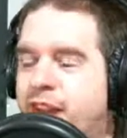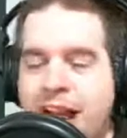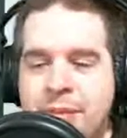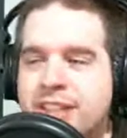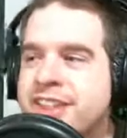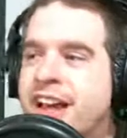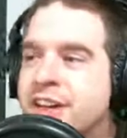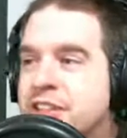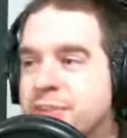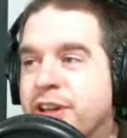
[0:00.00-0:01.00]
I'm excited
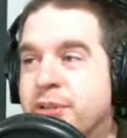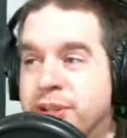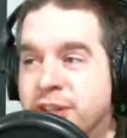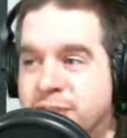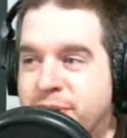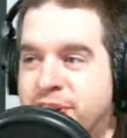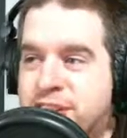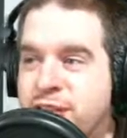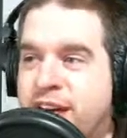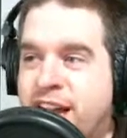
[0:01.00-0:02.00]
to experience what you're
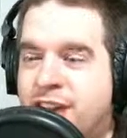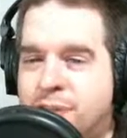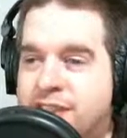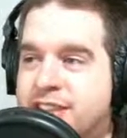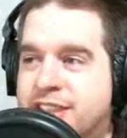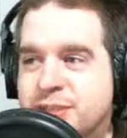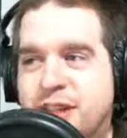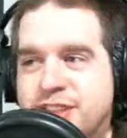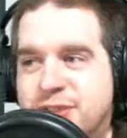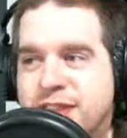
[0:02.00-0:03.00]
experiencing right now in about 6
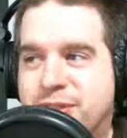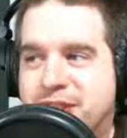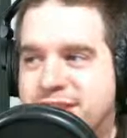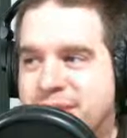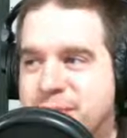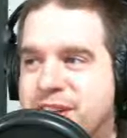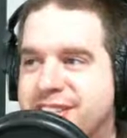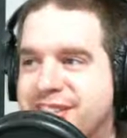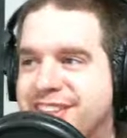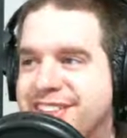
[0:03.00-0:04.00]
months when they release it on the PC.